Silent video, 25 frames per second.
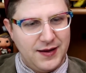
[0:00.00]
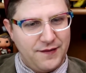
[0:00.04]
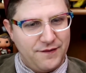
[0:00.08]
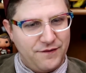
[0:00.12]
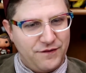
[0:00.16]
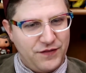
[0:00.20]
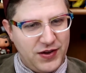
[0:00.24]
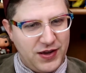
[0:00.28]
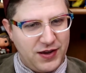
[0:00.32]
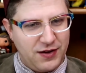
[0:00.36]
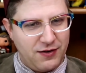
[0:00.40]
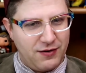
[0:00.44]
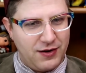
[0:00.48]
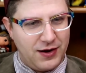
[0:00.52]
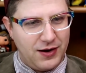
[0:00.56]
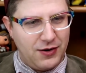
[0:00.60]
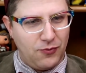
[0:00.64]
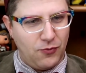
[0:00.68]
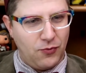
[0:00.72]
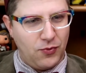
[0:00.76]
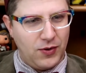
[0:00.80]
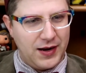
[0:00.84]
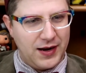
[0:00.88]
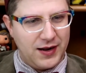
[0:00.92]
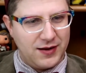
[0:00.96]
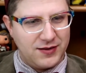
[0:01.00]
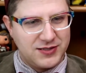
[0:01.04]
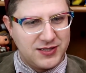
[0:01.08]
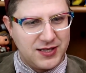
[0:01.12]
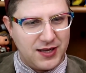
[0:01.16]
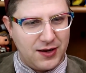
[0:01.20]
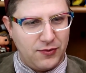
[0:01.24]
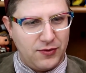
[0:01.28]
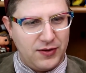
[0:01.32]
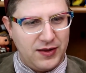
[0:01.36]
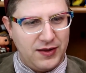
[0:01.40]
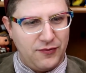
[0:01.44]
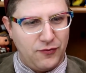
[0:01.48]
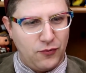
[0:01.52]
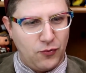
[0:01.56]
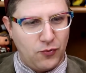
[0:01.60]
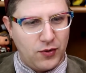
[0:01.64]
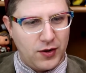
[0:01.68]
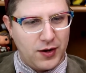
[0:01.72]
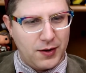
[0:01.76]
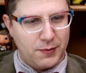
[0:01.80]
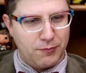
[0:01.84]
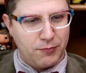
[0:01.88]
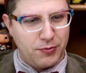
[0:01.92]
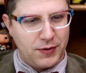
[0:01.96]
figure out what else I even
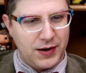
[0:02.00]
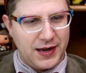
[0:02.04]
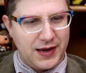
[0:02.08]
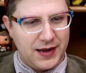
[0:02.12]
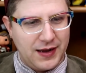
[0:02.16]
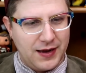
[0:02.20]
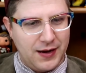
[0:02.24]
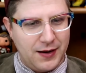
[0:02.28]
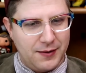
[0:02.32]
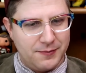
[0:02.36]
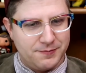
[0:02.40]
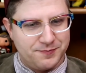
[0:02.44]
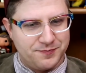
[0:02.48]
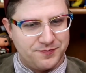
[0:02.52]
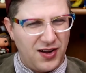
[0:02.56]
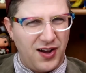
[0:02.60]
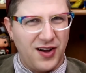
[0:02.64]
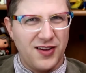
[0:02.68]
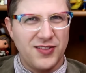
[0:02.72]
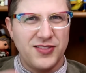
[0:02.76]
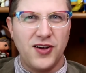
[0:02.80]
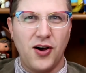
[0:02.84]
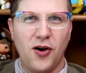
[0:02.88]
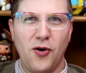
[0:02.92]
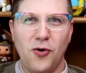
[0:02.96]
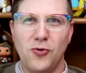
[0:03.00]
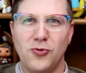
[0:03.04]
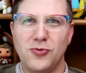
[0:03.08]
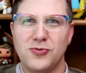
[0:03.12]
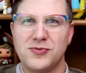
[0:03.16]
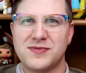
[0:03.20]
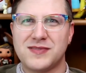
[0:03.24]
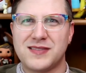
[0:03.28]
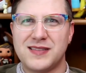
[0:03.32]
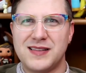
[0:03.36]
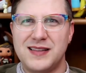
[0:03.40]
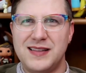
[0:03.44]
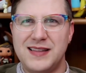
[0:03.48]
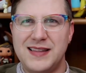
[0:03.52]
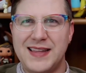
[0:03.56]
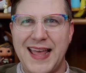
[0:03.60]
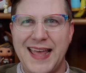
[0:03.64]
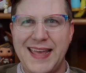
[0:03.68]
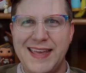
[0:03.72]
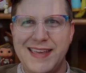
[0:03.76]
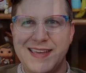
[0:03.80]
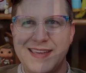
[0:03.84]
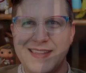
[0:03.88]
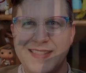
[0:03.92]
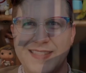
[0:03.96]
want to bring up. The whole
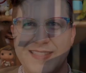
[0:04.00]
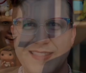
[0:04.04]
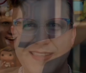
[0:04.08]
naked